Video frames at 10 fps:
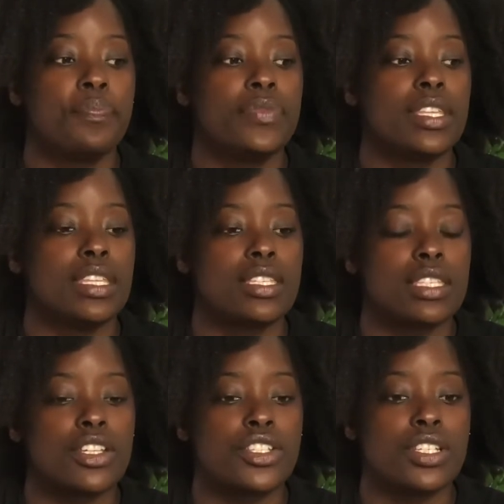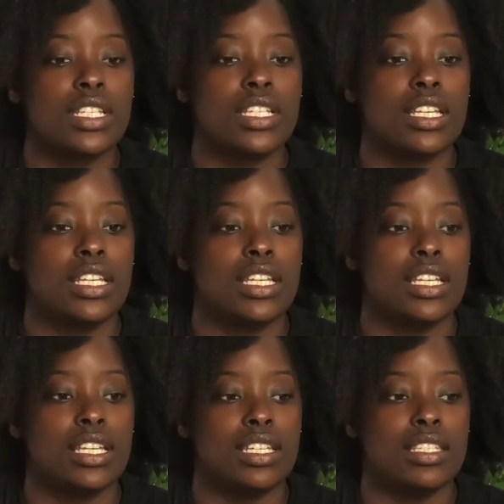The suction
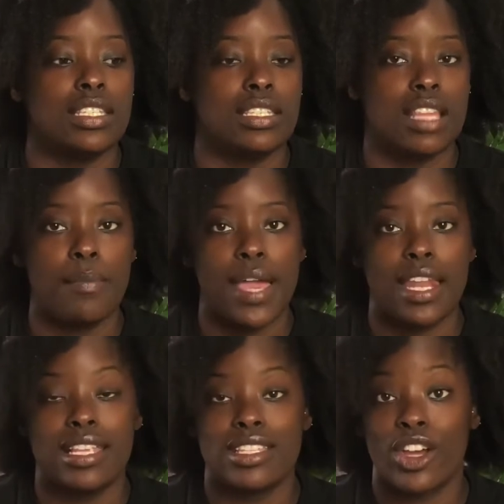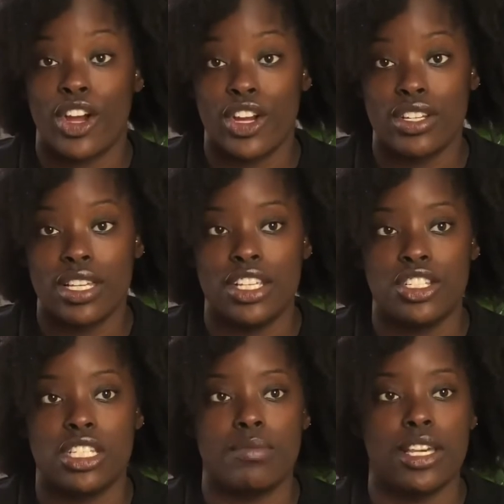is not bad, it doesn't hurt, it just
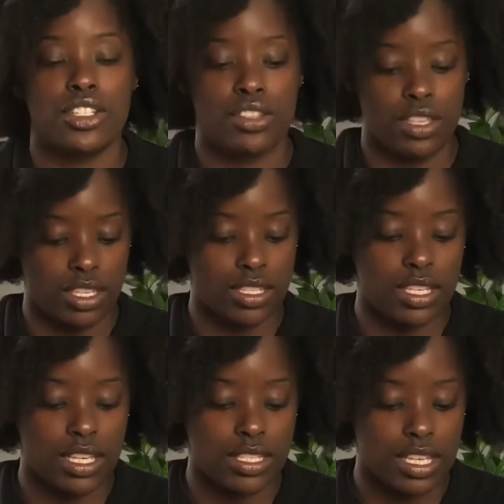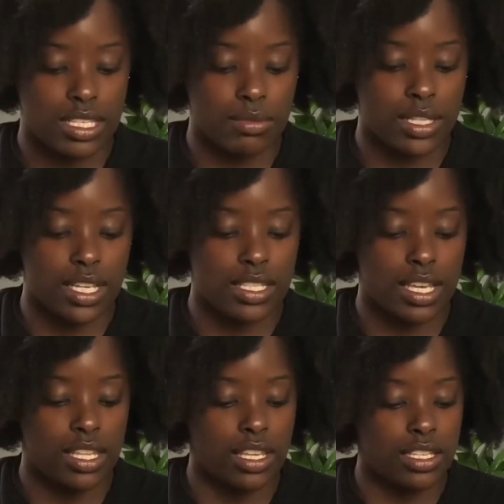makes sure that this thing stays in place and
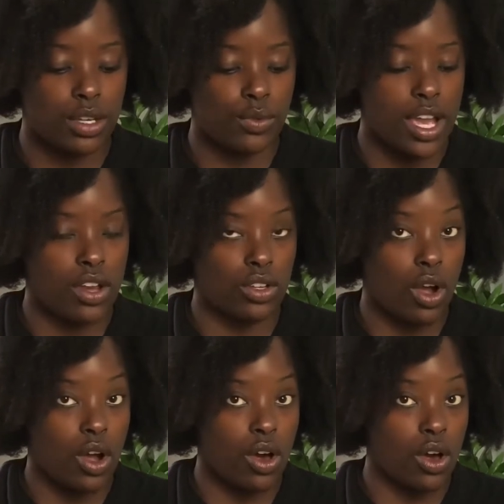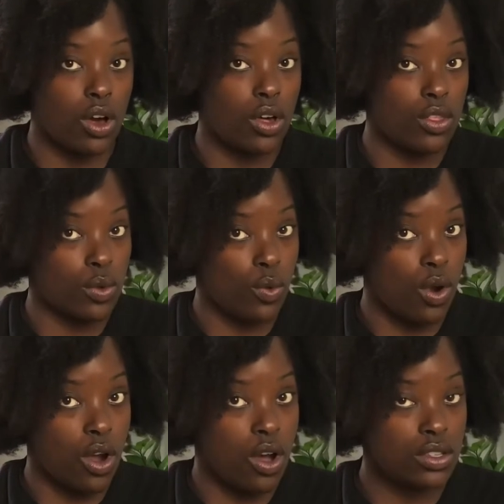it's around all the
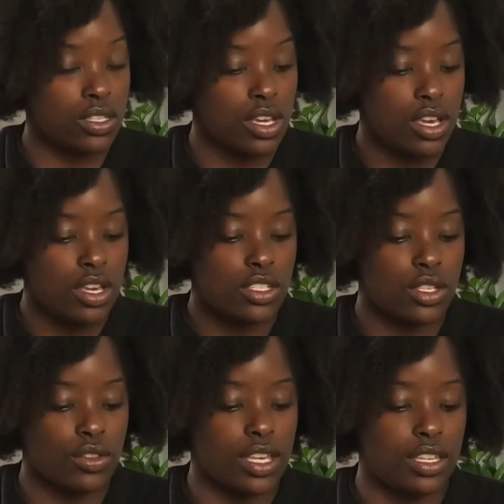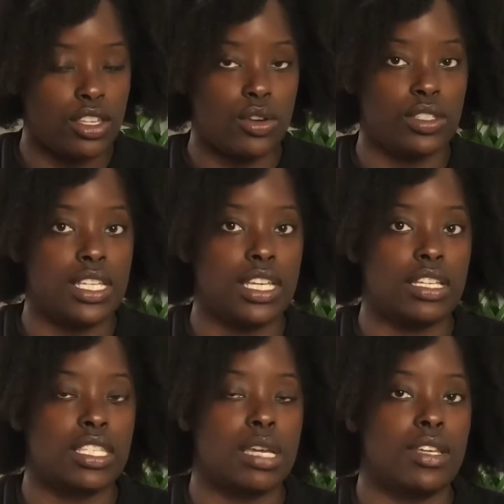walls so that no leaking is
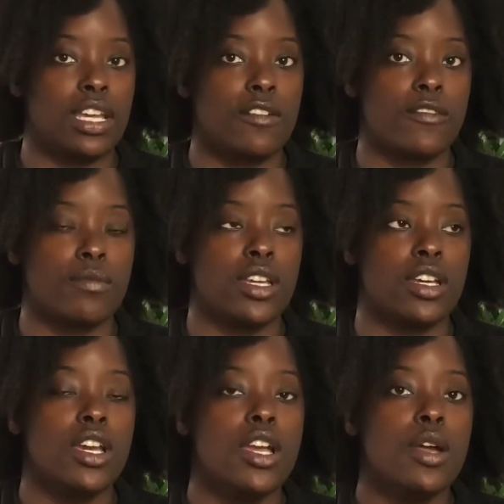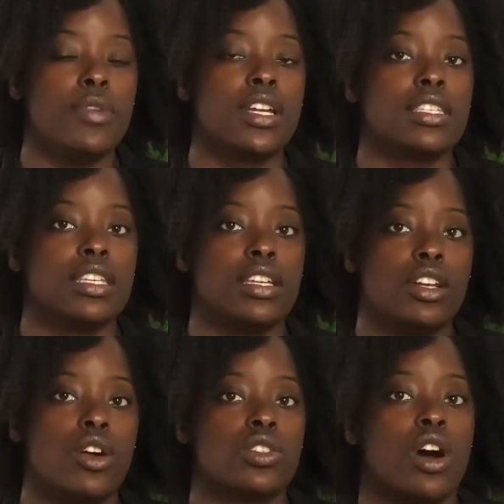coming out from here, because it
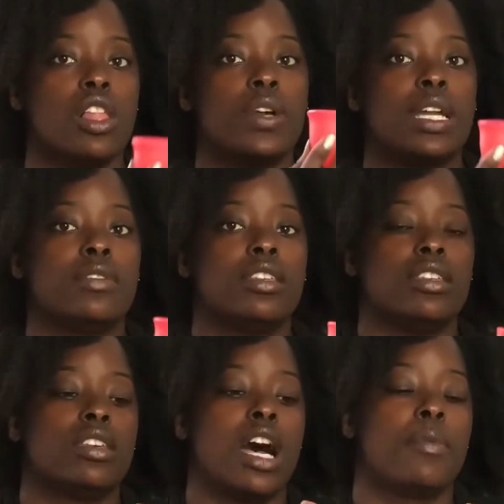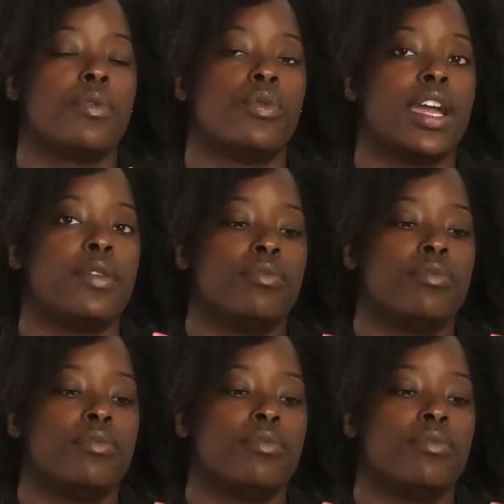goes all the way up to the top, right